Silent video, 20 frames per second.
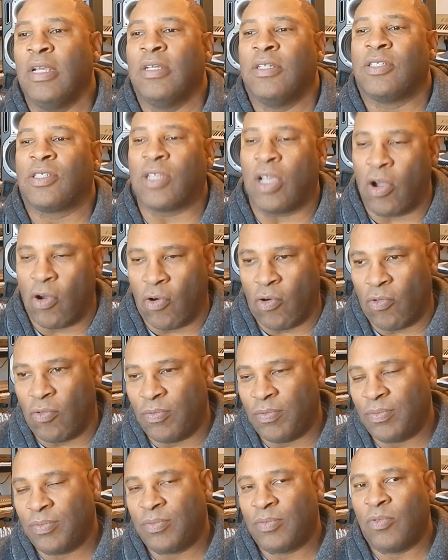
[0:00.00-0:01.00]
So
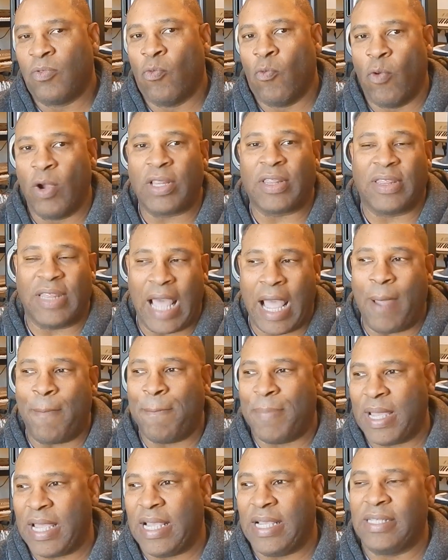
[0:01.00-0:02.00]
with
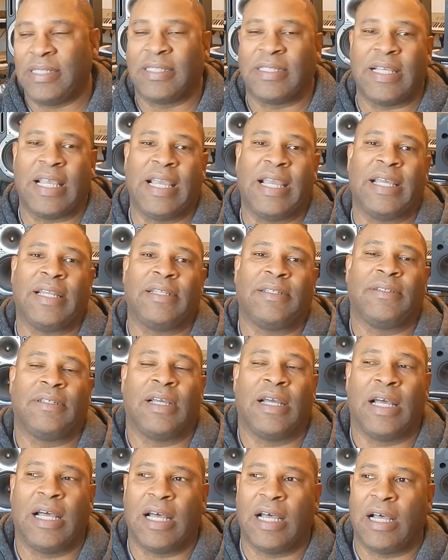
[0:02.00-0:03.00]
that being said,
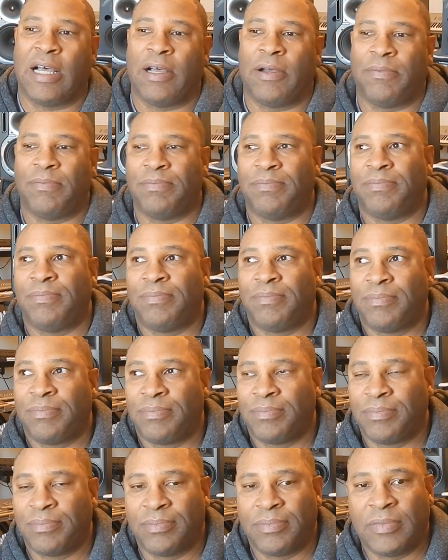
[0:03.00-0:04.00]

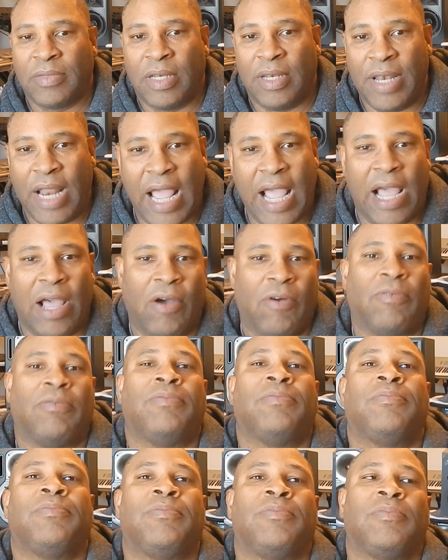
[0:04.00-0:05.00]
now
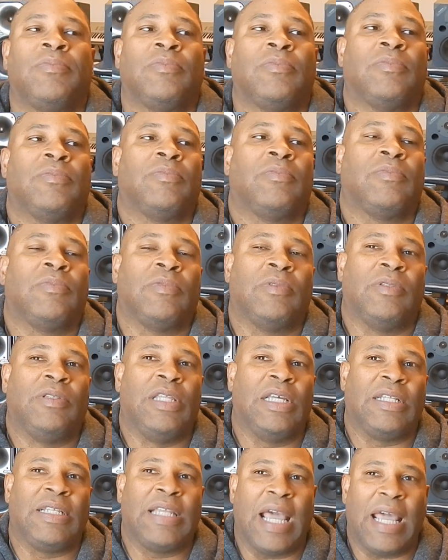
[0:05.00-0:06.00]

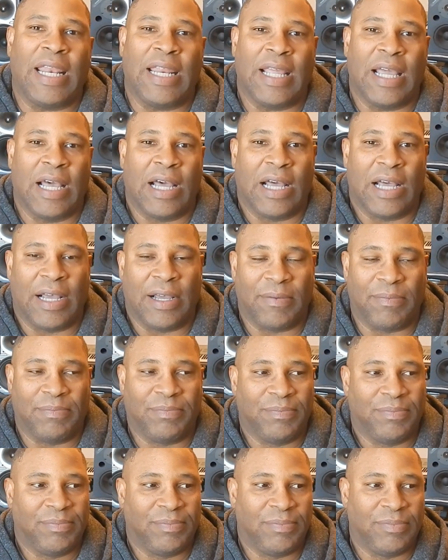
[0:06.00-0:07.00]
did
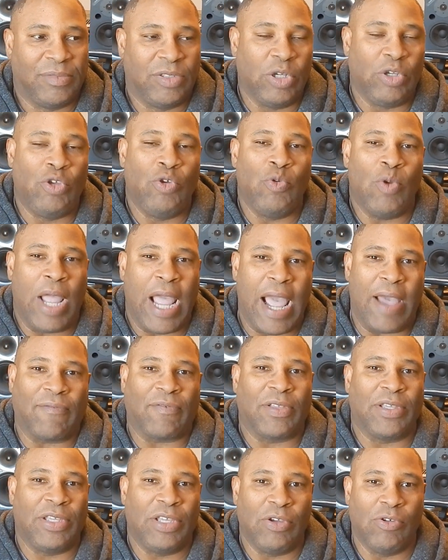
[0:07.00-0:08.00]
you
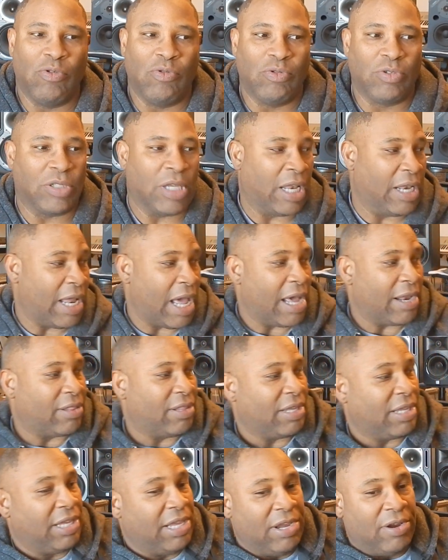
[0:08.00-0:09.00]
have to use a lot of
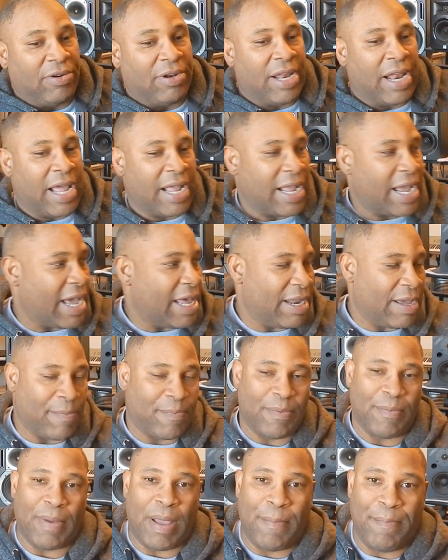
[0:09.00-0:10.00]
the gear that I got
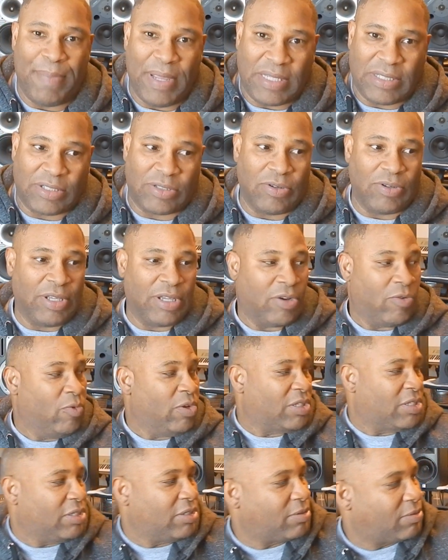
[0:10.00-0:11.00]
up in my big studio
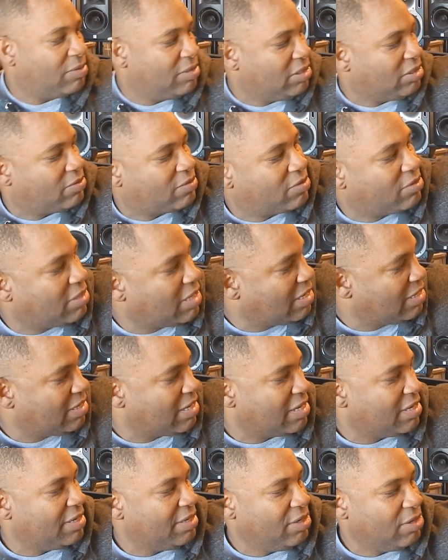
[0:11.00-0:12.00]
with this
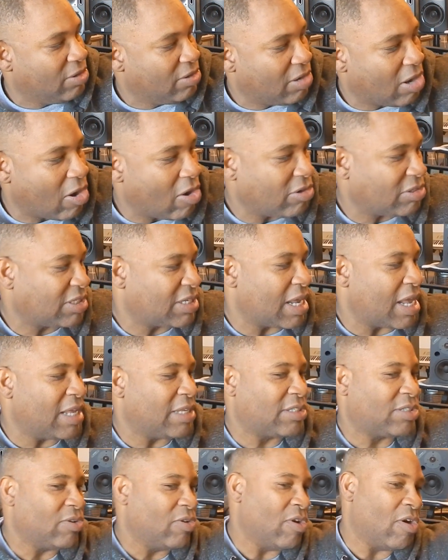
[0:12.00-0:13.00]
large
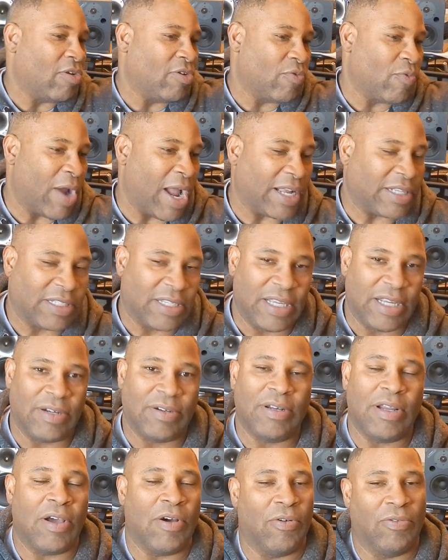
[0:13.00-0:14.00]
console and all the racks of
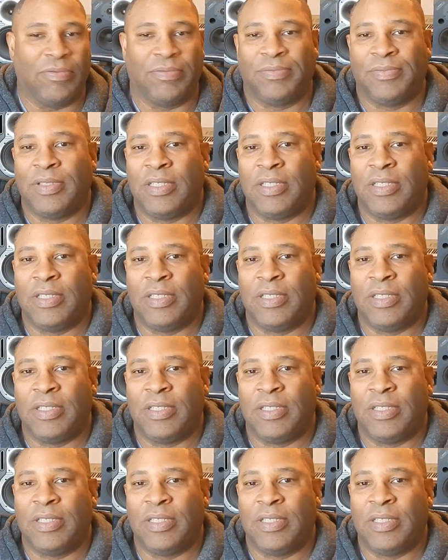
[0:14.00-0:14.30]
gear? No.